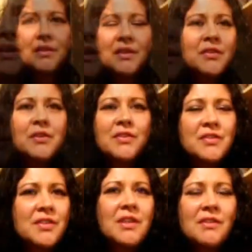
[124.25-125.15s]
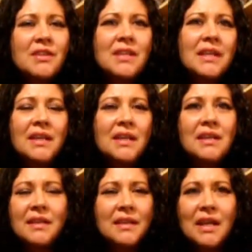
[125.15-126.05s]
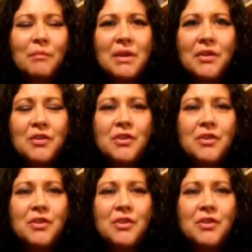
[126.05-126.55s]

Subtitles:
This could seriously damage